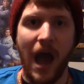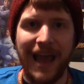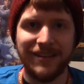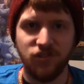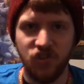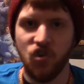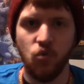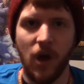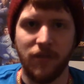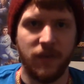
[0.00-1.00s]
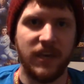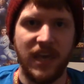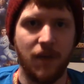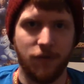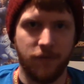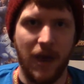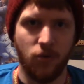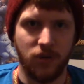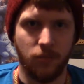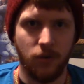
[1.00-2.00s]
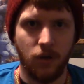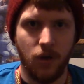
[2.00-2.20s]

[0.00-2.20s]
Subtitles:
I do not think he ever found him.